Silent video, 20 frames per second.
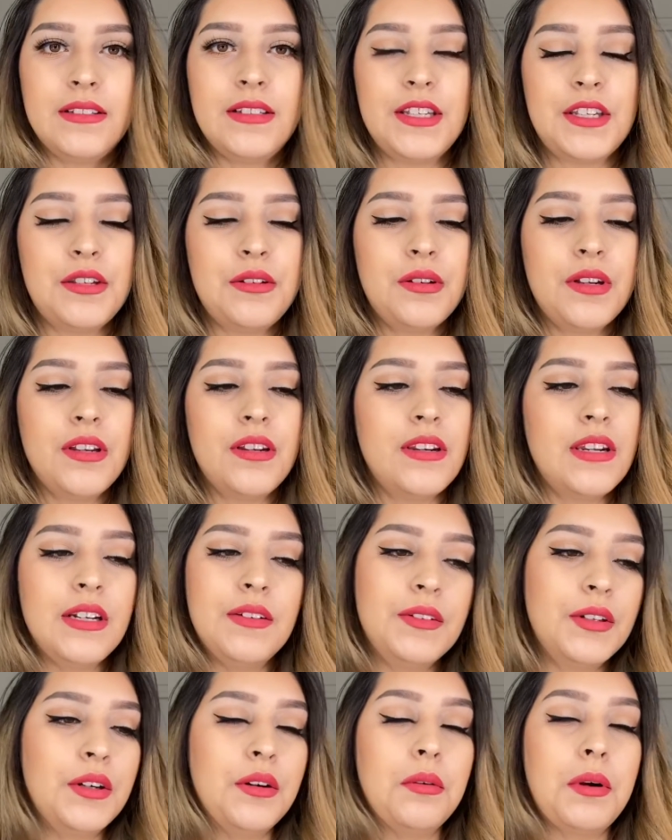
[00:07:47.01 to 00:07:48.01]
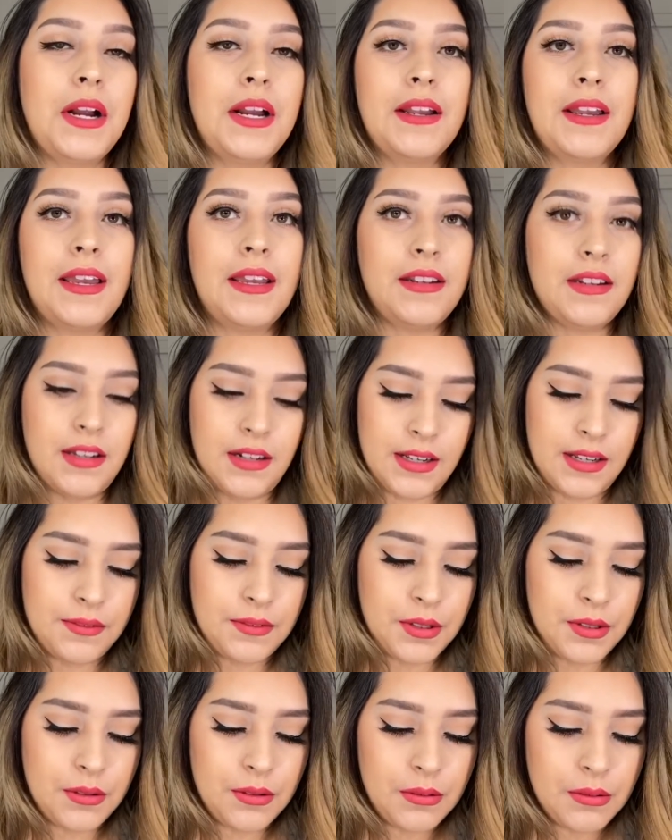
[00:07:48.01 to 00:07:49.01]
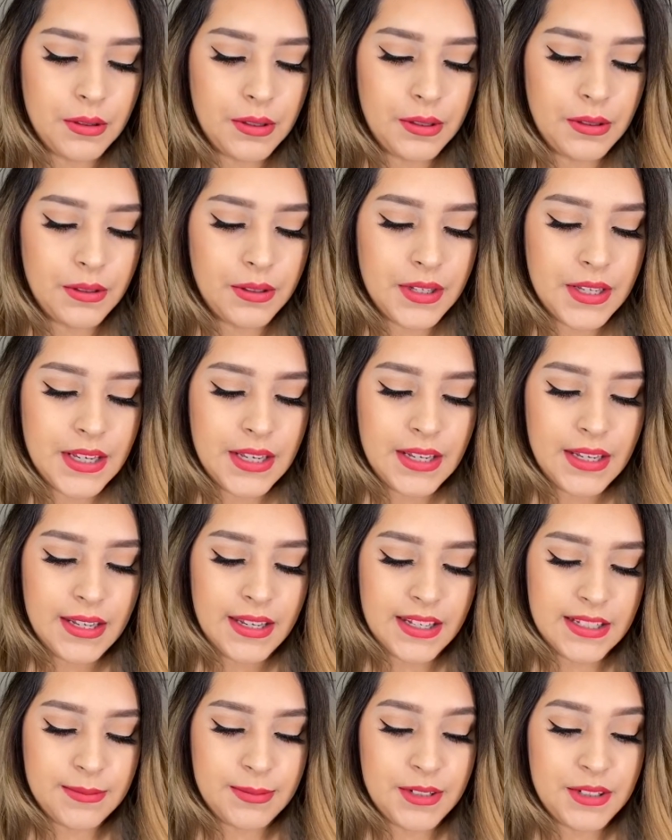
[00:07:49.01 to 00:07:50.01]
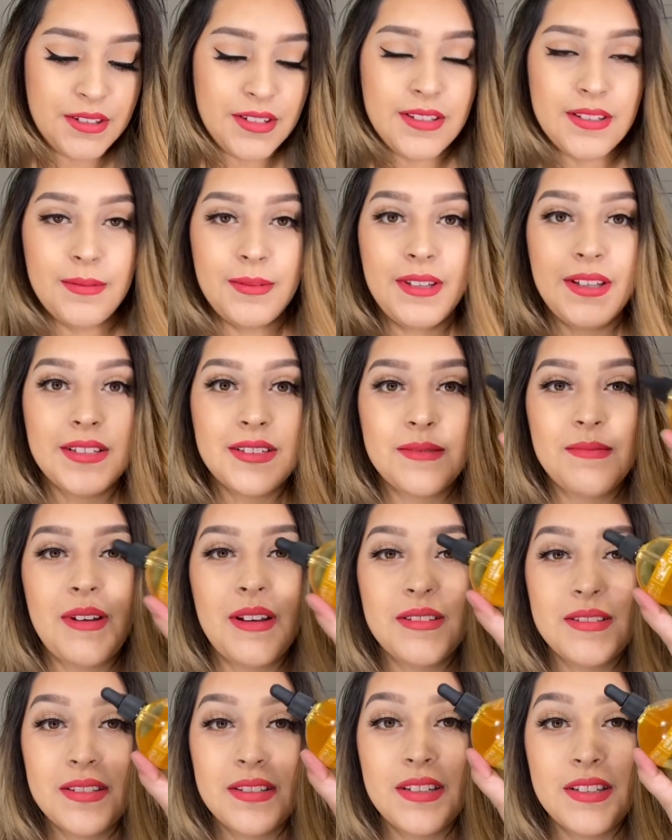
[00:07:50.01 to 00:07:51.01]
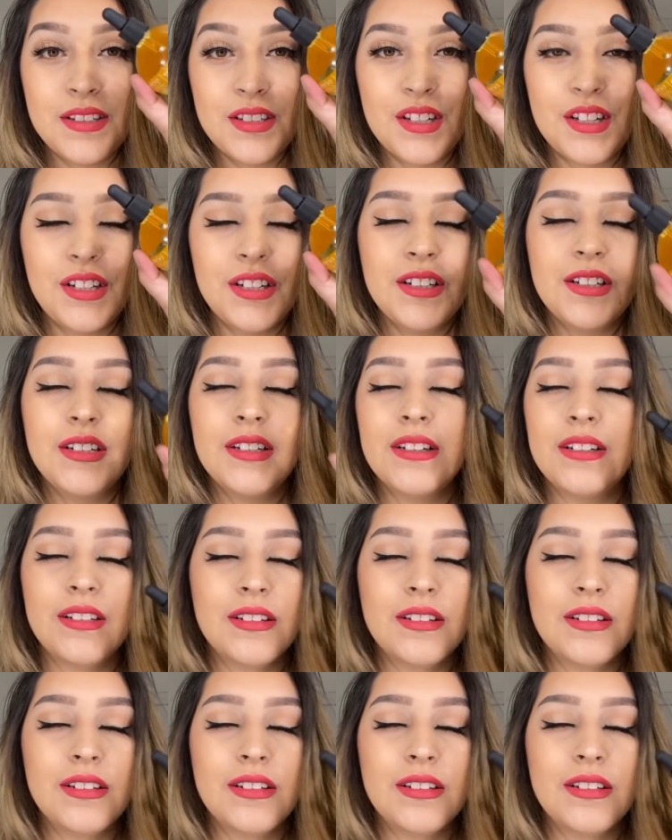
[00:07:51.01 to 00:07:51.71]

Like, you can never go wrong and not have cuticle oil, especially something that smells this good.